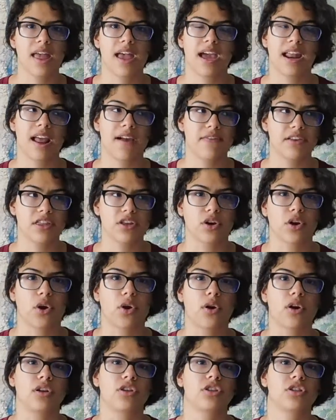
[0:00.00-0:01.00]
and having the
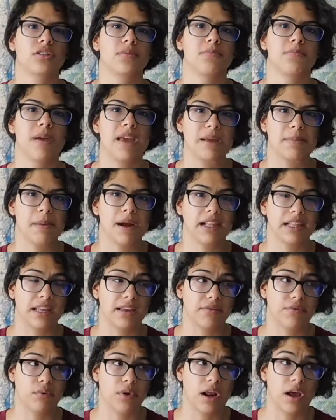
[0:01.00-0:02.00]
courage to make my
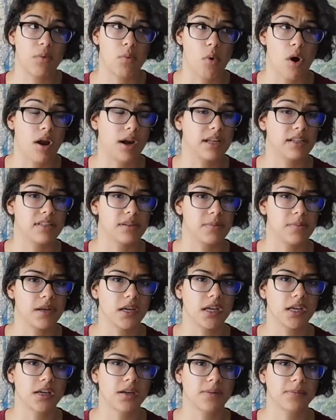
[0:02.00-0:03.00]
life what I want it to
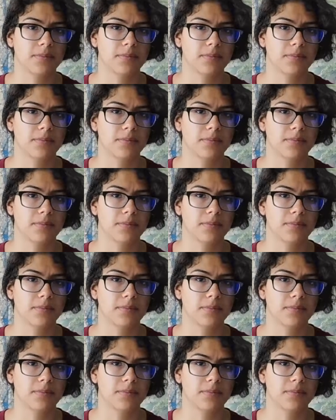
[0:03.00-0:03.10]
be.